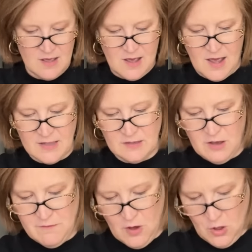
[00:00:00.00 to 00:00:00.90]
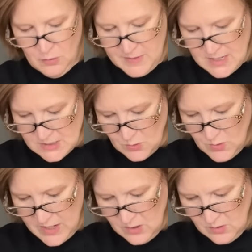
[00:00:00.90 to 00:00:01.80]
I love almond
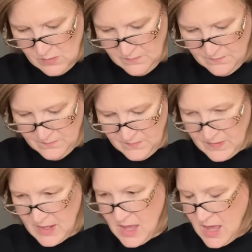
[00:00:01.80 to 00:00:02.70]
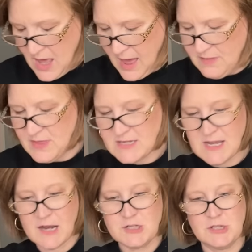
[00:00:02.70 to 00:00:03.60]
oil. And this
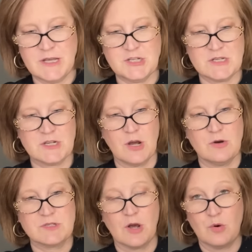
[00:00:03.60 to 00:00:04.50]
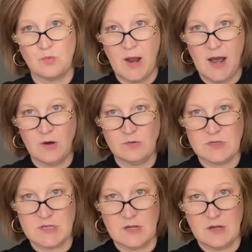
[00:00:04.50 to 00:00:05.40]
actually just goes
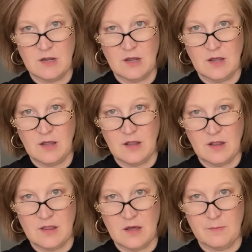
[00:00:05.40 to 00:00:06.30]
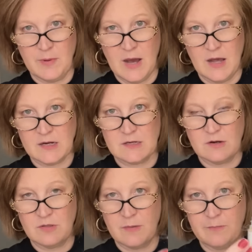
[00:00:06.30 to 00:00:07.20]
around the bot
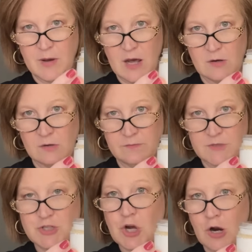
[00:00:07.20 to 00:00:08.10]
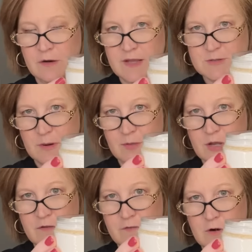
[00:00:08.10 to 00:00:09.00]
or the bottle, the jar. That's what I'm
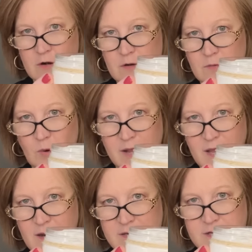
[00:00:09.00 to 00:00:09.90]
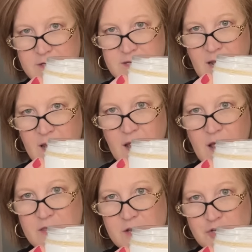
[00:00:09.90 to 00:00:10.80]
looking for. Why can't I talk today?
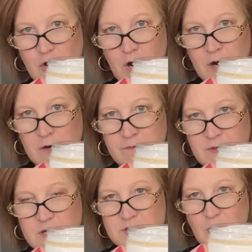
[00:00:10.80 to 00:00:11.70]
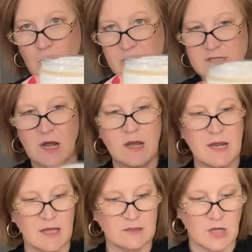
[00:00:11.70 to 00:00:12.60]
The jar. So it's not going
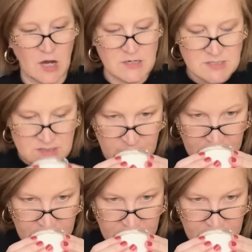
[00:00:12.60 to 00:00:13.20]
to get lost.